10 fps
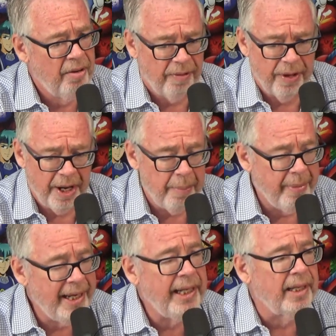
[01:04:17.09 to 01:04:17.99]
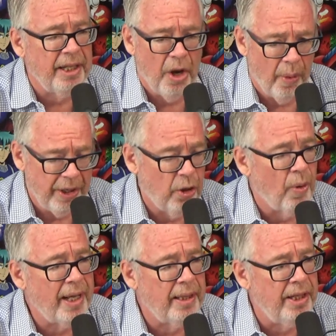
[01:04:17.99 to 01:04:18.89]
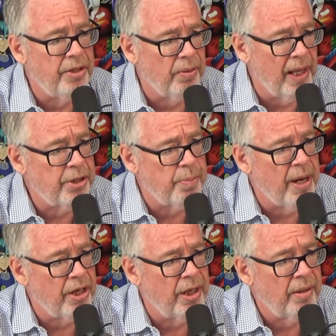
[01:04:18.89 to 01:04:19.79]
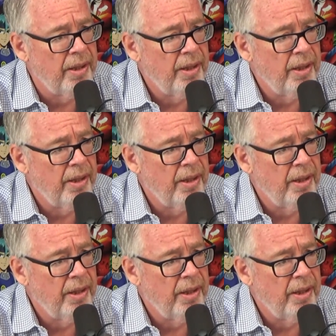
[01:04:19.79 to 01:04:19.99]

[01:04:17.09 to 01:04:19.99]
for not immediately going directly to let's make